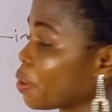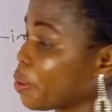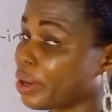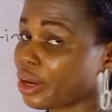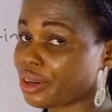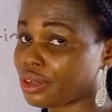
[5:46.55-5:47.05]
So,
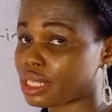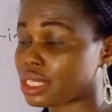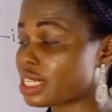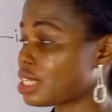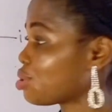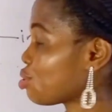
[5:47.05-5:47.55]
what we're gonna
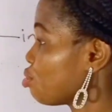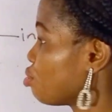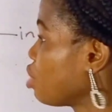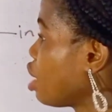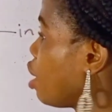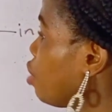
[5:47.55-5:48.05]
do is
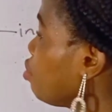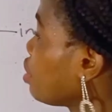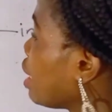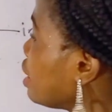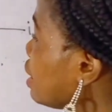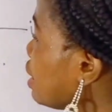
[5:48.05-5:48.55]
to
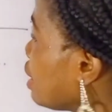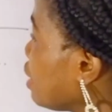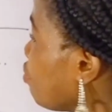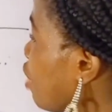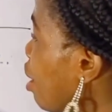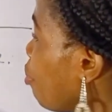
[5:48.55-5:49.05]
look at
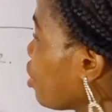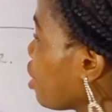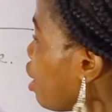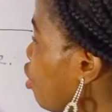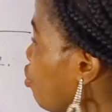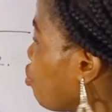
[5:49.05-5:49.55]
the um,
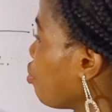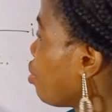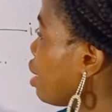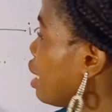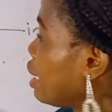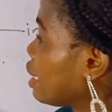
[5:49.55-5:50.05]
noun.
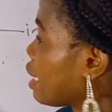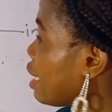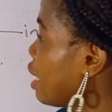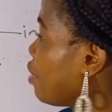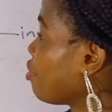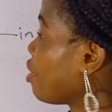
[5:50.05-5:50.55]

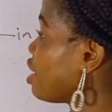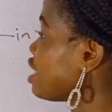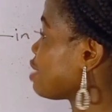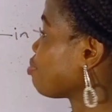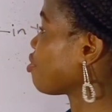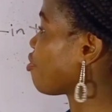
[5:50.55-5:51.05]
The noun that
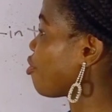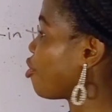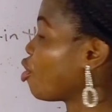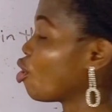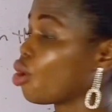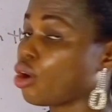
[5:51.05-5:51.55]
is
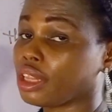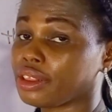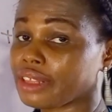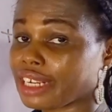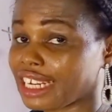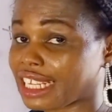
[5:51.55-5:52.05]
before
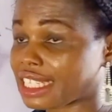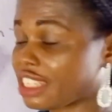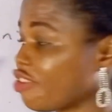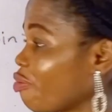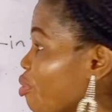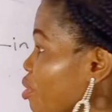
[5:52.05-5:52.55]
the
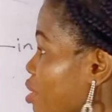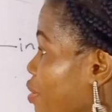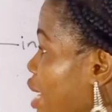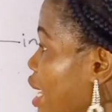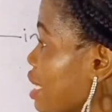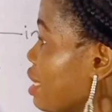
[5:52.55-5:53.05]
relative
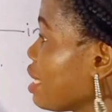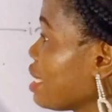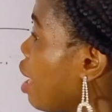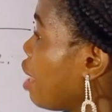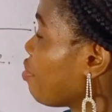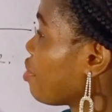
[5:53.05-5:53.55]
pronoun. And,
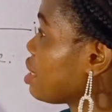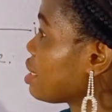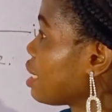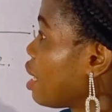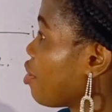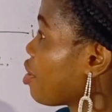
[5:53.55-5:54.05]
and this
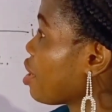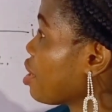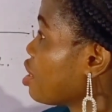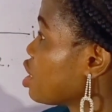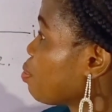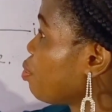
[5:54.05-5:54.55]
noun
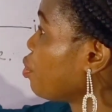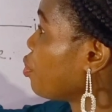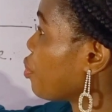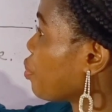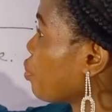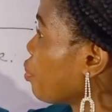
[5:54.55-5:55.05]
is
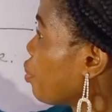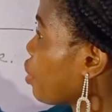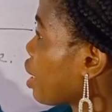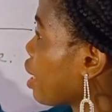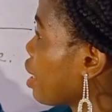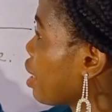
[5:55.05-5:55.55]
plural,
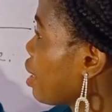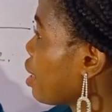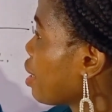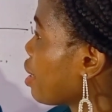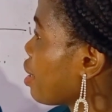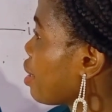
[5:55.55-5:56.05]
okay?
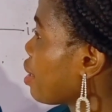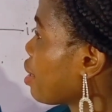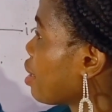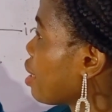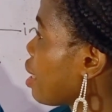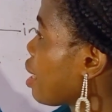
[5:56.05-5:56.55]

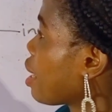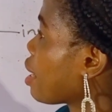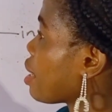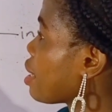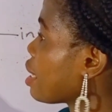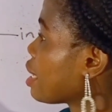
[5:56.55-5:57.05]

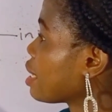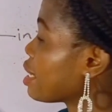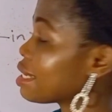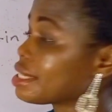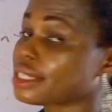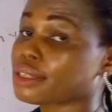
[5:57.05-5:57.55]

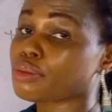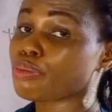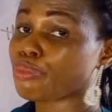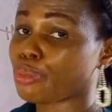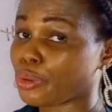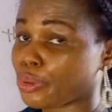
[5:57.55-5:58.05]
Is
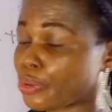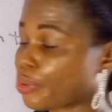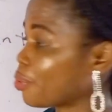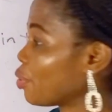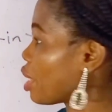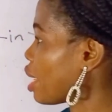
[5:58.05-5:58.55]

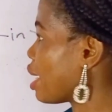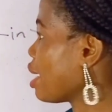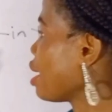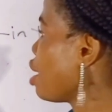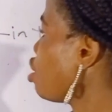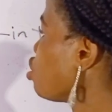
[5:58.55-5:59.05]
plural,
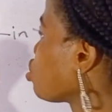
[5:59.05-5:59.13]
okay?